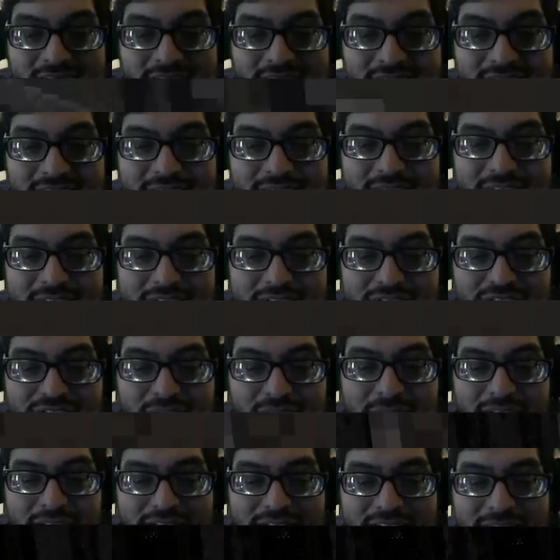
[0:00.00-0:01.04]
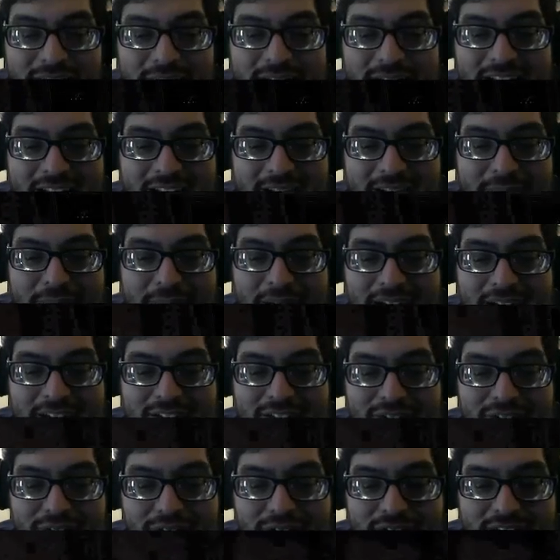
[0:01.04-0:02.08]
Even though somehow he became
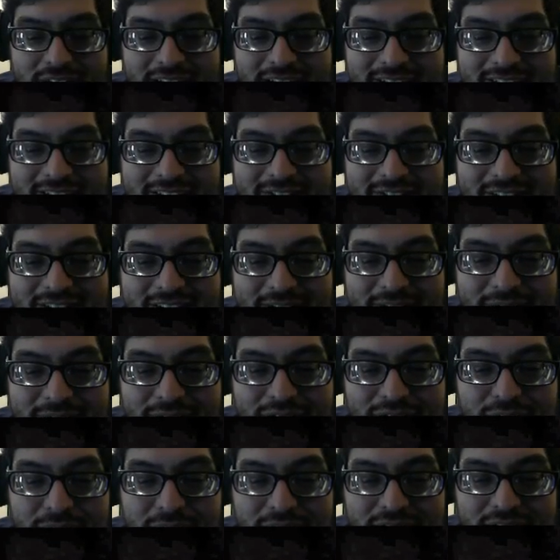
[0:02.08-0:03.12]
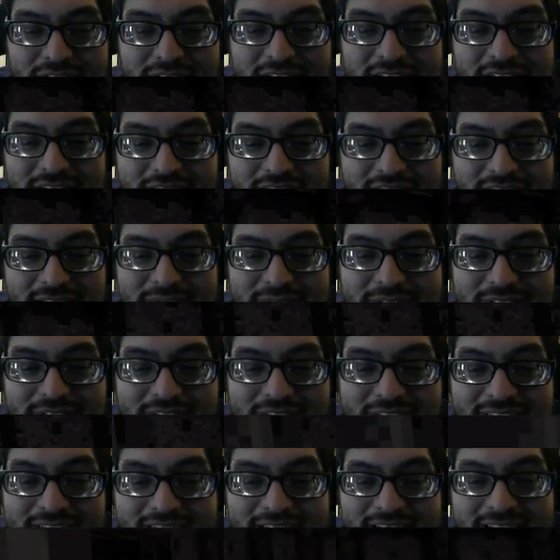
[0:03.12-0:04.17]
Mandalore. Yeah, like one of the worst politicians ever.
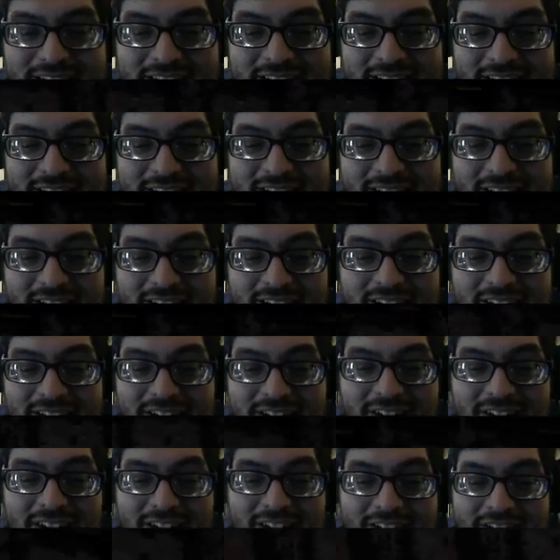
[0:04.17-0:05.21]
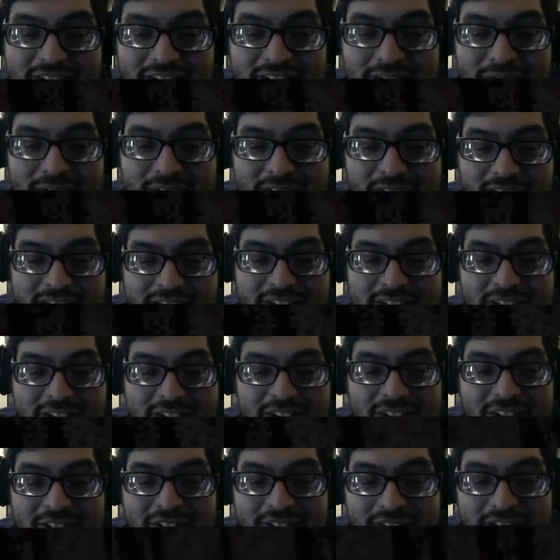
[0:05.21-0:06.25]
Oh yes, I know where that's gonna
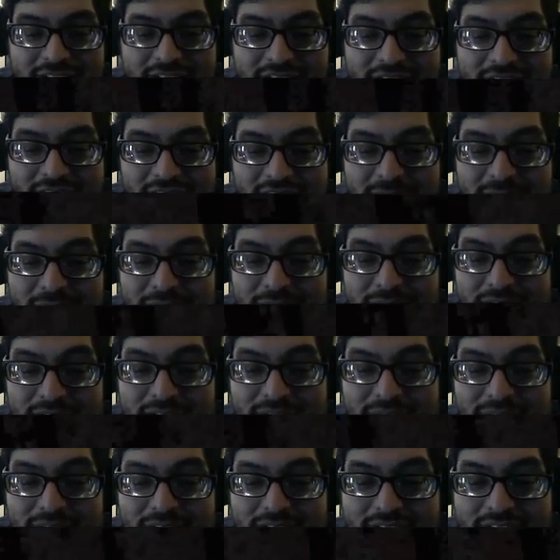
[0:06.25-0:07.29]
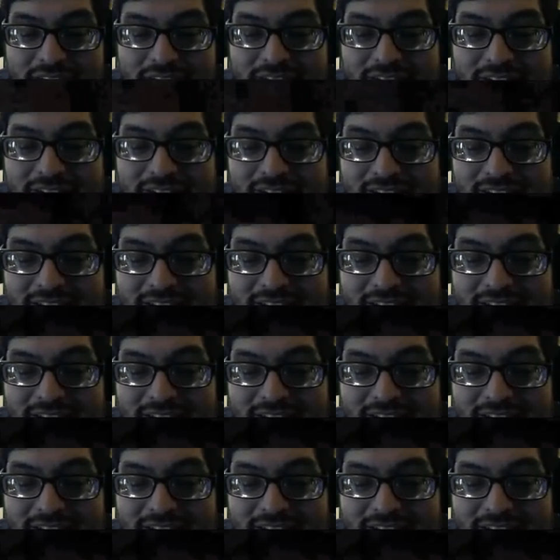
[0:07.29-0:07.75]
go in the chat, but whatever, I don't care.